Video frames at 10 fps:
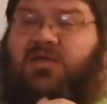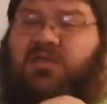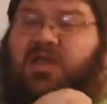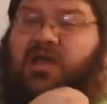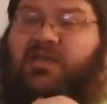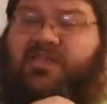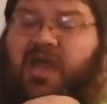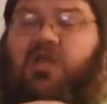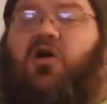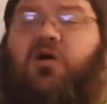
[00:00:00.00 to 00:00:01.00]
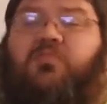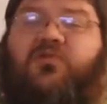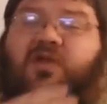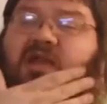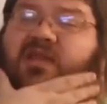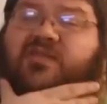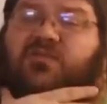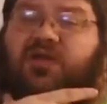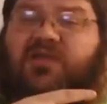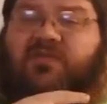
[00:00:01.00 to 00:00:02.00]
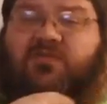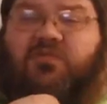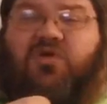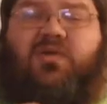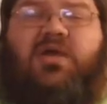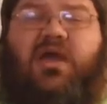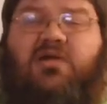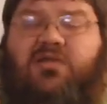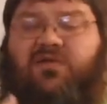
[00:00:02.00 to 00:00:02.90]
that uh, Scott Hall portrayed as a Razor Ramon character.